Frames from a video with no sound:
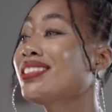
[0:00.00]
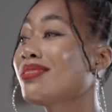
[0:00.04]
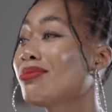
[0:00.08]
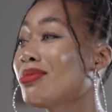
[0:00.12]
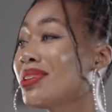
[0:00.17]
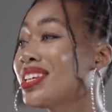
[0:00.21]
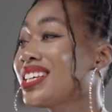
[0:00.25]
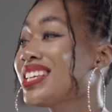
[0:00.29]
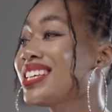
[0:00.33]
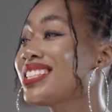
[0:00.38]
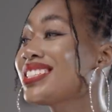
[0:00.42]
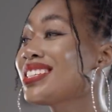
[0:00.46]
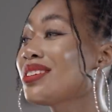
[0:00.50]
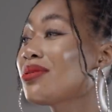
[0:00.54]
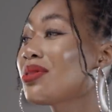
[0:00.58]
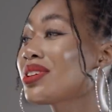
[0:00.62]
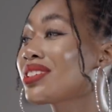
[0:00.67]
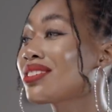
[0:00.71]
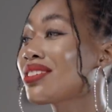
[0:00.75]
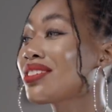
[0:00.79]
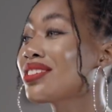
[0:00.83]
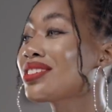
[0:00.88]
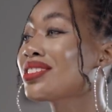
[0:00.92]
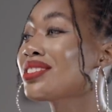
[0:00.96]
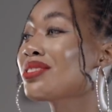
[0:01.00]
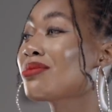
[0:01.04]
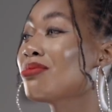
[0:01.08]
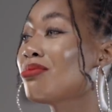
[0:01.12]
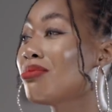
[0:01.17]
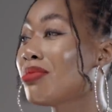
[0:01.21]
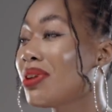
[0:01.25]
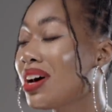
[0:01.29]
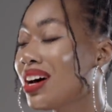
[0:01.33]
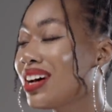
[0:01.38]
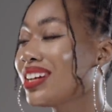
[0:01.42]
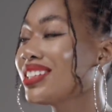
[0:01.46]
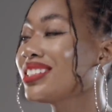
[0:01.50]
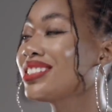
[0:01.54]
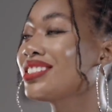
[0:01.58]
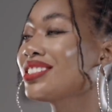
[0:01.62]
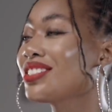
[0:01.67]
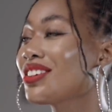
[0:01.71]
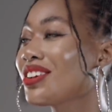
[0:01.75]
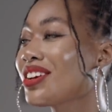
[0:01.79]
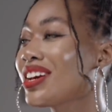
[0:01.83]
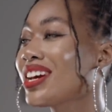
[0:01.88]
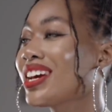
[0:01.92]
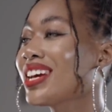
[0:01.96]
Speakeasy was our spot
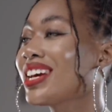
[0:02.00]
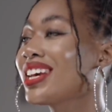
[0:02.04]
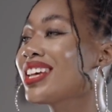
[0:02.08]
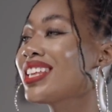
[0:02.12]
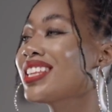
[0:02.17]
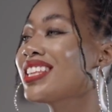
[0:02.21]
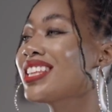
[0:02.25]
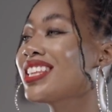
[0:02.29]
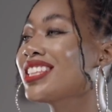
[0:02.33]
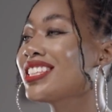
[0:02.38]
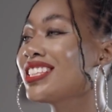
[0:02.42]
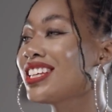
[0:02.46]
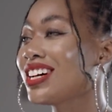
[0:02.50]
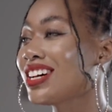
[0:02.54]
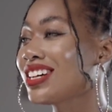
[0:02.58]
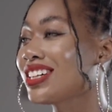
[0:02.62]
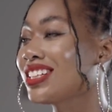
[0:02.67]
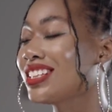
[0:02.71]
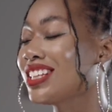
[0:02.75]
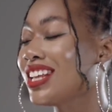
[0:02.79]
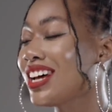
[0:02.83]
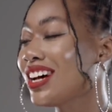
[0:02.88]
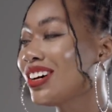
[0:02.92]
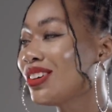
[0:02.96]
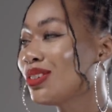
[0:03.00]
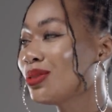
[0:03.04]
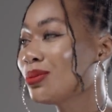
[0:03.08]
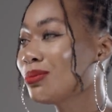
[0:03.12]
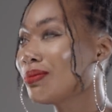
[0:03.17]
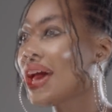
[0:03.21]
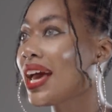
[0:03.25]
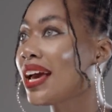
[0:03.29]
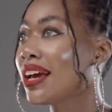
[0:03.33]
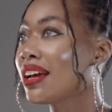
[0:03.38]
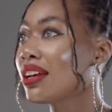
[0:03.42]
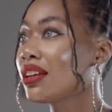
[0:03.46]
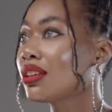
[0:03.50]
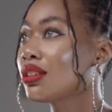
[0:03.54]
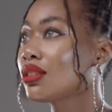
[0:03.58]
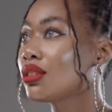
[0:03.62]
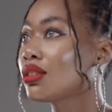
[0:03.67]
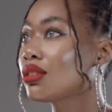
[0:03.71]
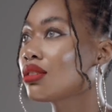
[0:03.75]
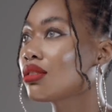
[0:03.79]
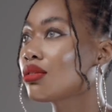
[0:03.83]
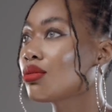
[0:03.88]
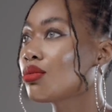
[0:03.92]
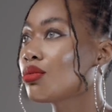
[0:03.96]
during the Doc Lounge,
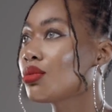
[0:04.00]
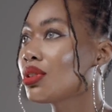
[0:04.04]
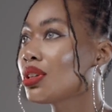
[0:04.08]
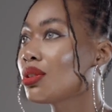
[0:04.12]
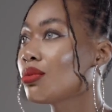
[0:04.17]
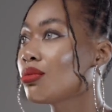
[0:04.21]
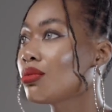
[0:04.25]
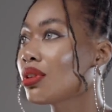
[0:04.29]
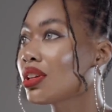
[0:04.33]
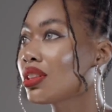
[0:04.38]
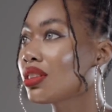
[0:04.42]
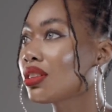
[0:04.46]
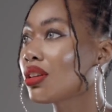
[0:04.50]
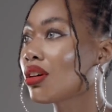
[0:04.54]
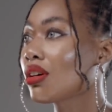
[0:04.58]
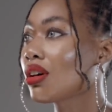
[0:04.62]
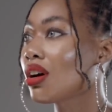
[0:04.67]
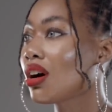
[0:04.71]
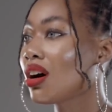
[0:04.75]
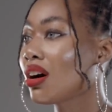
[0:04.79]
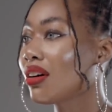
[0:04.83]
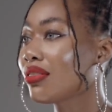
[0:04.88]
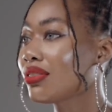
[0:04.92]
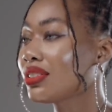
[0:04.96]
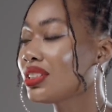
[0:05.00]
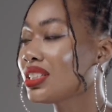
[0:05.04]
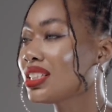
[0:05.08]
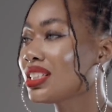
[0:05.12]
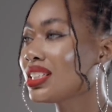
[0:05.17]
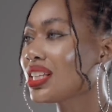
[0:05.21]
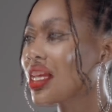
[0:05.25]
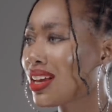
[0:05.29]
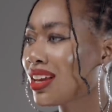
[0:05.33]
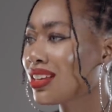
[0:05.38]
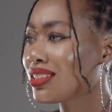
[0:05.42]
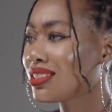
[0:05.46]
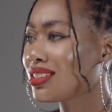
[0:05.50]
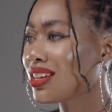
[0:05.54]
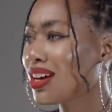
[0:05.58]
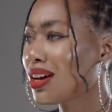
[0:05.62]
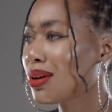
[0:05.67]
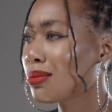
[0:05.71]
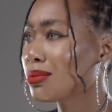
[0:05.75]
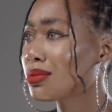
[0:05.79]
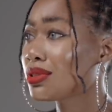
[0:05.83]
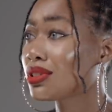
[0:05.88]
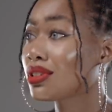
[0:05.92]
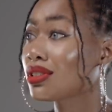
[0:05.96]
and we went there often, at
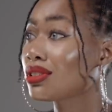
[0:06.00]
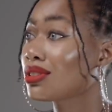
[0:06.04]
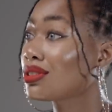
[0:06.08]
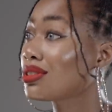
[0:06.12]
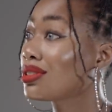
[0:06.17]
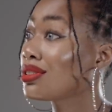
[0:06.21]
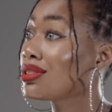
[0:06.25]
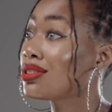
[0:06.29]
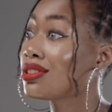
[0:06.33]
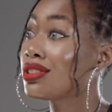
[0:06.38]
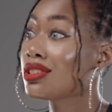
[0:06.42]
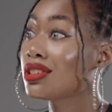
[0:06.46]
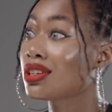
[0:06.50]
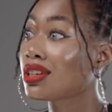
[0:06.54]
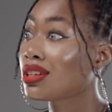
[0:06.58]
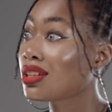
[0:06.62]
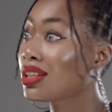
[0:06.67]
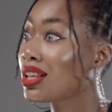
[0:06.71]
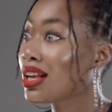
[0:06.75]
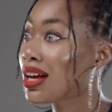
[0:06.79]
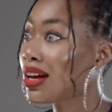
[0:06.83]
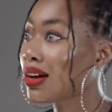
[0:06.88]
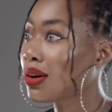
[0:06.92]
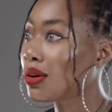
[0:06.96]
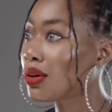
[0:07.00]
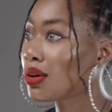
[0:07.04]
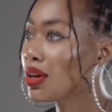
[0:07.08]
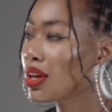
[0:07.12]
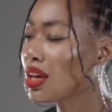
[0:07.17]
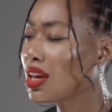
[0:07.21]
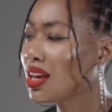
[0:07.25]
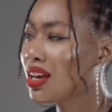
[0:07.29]
times just to chill out.